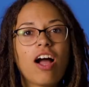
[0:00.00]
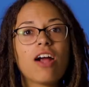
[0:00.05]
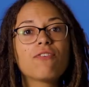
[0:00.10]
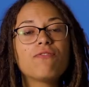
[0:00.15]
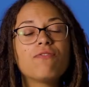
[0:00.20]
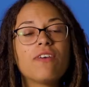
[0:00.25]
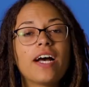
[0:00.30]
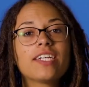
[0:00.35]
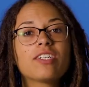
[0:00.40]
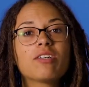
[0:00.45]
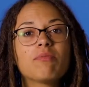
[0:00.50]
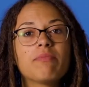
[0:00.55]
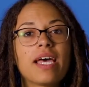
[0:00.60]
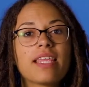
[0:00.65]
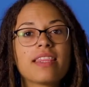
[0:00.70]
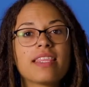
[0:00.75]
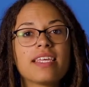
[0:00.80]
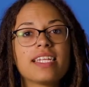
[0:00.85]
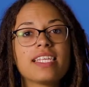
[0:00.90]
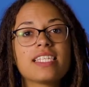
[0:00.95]
Our final
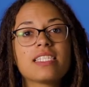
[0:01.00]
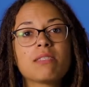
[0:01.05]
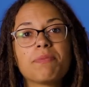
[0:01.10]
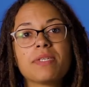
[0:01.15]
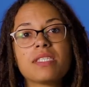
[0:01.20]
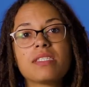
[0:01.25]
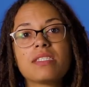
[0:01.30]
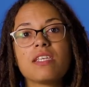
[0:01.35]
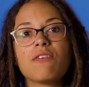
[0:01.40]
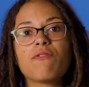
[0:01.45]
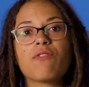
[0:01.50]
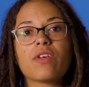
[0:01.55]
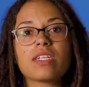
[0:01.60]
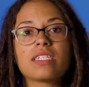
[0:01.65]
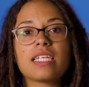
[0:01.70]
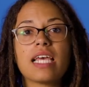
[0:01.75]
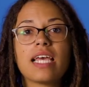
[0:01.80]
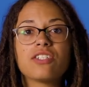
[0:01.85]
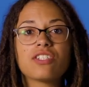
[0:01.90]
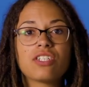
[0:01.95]
method is specific
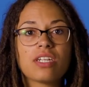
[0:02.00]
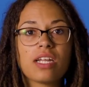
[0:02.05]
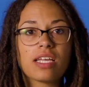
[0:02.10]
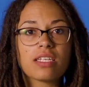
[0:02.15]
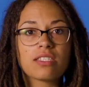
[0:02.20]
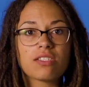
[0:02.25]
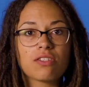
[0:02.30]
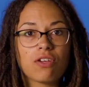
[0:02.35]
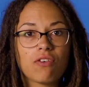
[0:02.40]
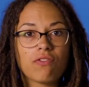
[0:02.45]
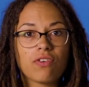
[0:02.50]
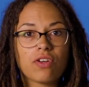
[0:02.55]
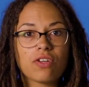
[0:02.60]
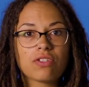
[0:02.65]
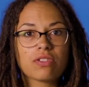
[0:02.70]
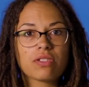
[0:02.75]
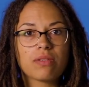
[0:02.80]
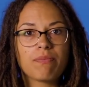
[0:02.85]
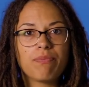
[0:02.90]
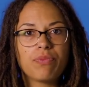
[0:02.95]
to Nginx
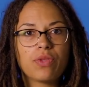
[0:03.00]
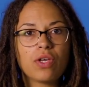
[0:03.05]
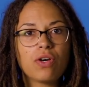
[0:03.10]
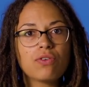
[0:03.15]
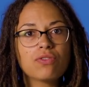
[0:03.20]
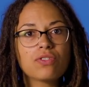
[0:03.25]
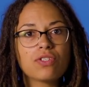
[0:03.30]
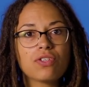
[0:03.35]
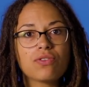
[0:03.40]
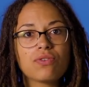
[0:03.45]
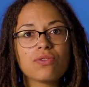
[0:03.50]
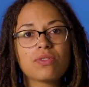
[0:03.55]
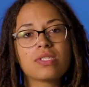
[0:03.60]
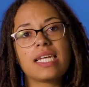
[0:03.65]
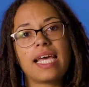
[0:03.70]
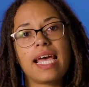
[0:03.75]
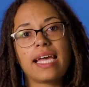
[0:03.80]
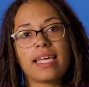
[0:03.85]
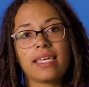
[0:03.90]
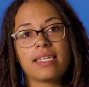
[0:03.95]
servers, those used
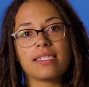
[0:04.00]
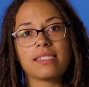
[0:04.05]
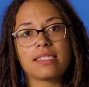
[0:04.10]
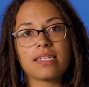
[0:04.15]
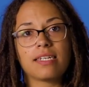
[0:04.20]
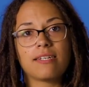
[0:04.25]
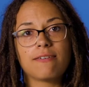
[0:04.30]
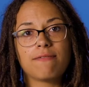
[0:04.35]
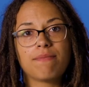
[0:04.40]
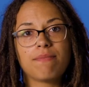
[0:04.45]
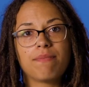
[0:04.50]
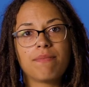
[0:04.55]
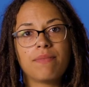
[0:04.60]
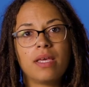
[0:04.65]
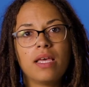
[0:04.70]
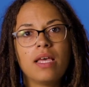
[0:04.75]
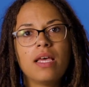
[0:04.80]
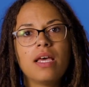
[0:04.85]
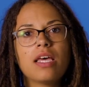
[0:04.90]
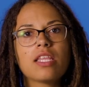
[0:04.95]
at Kinsta.
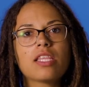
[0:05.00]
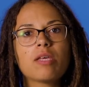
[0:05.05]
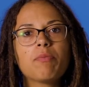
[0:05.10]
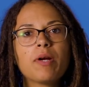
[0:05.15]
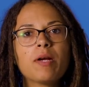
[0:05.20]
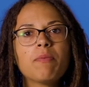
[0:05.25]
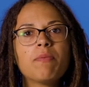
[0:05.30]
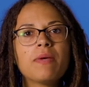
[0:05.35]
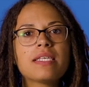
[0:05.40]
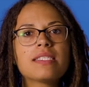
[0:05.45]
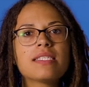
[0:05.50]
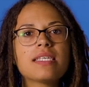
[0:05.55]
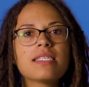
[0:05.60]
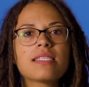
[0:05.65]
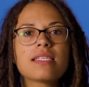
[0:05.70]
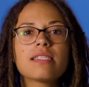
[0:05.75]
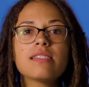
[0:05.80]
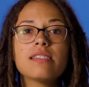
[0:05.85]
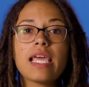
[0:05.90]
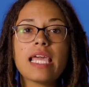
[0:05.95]
The purpose is
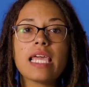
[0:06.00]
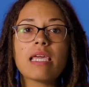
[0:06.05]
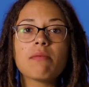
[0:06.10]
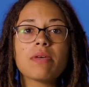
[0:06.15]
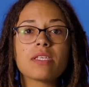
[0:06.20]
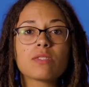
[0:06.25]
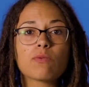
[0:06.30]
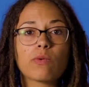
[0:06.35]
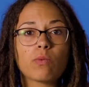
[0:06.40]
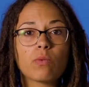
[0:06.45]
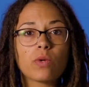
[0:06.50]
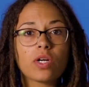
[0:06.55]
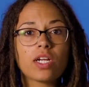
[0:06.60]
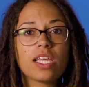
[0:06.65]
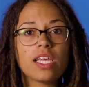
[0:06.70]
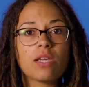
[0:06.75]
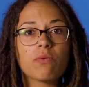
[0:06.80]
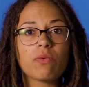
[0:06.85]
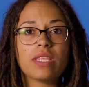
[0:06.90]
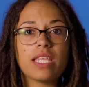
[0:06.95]
the same as when
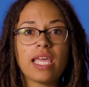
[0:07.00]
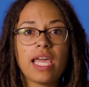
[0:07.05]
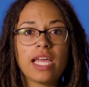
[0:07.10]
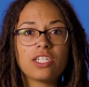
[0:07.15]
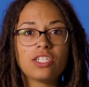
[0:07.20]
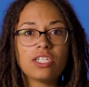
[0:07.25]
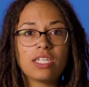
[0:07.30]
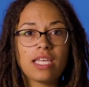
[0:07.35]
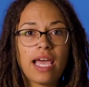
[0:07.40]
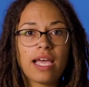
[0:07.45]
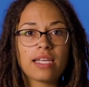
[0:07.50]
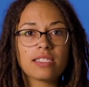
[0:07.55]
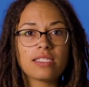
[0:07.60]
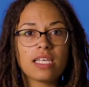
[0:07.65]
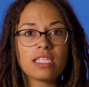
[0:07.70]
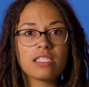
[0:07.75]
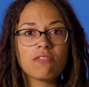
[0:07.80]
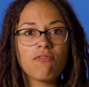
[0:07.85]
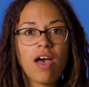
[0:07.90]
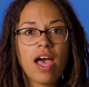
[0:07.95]
working with the
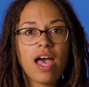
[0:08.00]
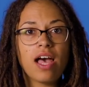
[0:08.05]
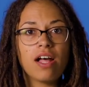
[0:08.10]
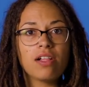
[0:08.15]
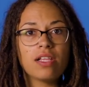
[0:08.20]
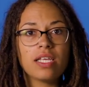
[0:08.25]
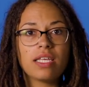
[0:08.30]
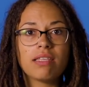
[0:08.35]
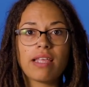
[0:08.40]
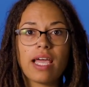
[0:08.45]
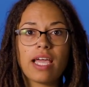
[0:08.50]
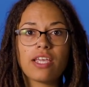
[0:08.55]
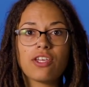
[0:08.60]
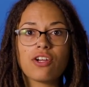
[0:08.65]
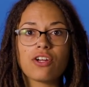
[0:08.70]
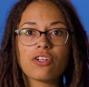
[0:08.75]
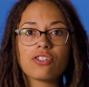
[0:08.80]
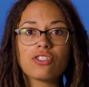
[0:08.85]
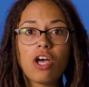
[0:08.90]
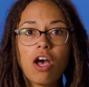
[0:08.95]
htaccess file in that
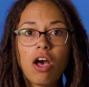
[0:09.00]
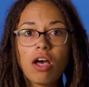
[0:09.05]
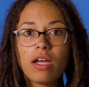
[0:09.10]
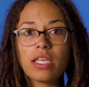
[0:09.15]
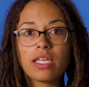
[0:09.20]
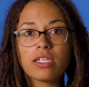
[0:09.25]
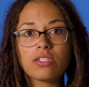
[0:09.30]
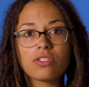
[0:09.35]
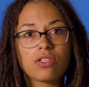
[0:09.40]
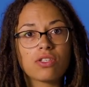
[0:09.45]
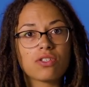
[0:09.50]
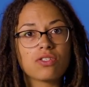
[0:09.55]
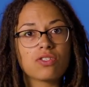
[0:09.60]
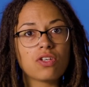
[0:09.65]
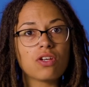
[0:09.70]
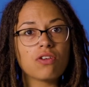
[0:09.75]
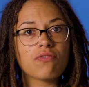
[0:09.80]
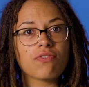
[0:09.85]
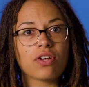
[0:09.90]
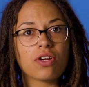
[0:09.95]
you're talking to the
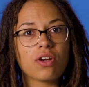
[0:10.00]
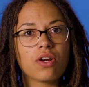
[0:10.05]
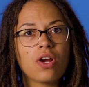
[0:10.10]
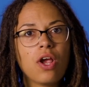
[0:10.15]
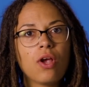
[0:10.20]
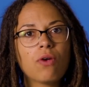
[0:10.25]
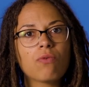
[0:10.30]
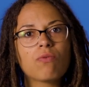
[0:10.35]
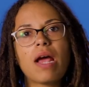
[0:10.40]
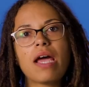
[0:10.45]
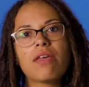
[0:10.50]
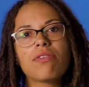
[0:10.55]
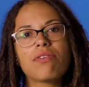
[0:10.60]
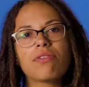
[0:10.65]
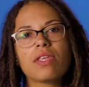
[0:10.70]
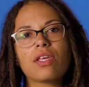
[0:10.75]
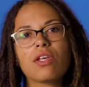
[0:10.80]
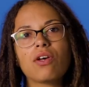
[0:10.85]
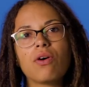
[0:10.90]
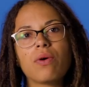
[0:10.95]
server rather
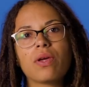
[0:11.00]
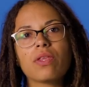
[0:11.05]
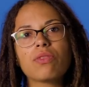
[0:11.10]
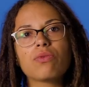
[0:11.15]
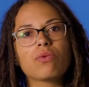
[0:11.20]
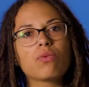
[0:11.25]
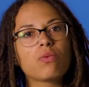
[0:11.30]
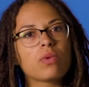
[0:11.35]
than going through